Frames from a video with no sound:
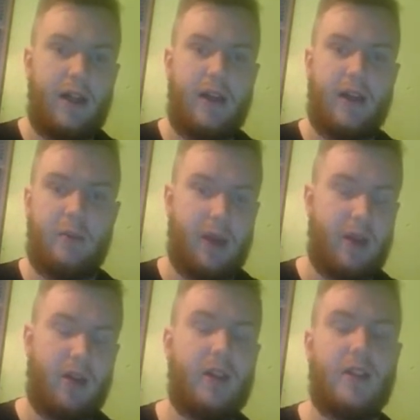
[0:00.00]
the
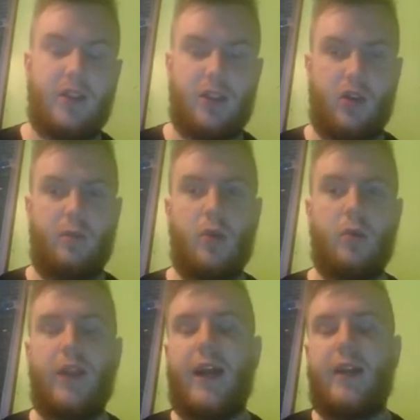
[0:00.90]
Mega Glade is a sort of
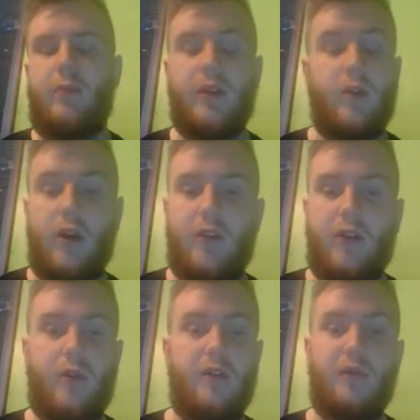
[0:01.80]
Pokemon that I can bring 12 out
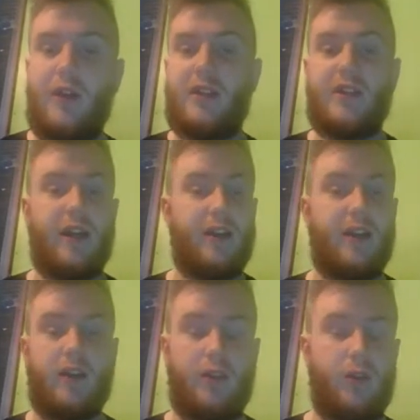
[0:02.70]
of 12 weeks and it'll do